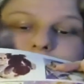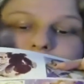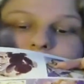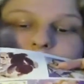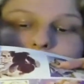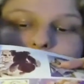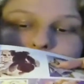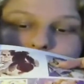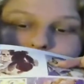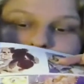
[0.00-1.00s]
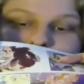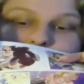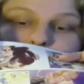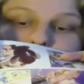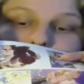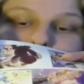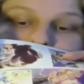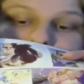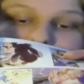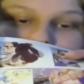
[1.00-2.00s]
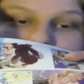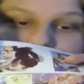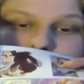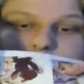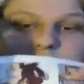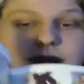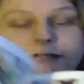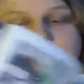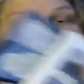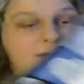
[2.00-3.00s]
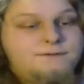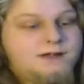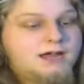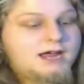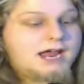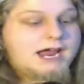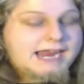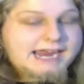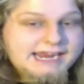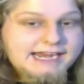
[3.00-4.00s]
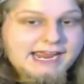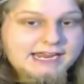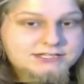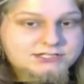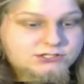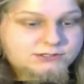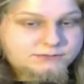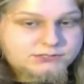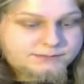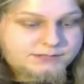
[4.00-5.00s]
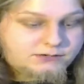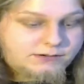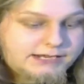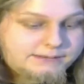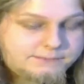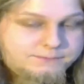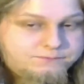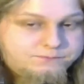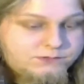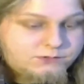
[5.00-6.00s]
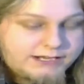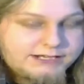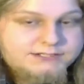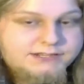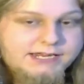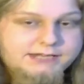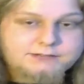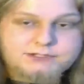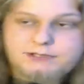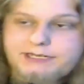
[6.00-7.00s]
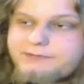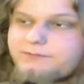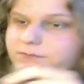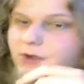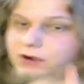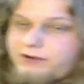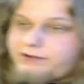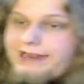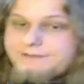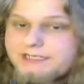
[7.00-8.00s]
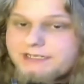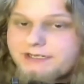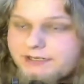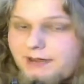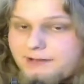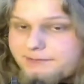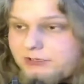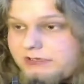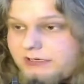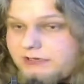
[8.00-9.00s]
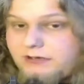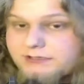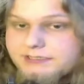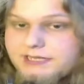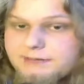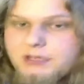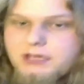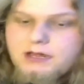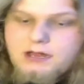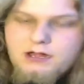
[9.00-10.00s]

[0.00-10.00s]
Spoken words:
Like a fucked up Cenobite baby and stuff. It has some of the greatest things like art I've seen in a comic book in a long time.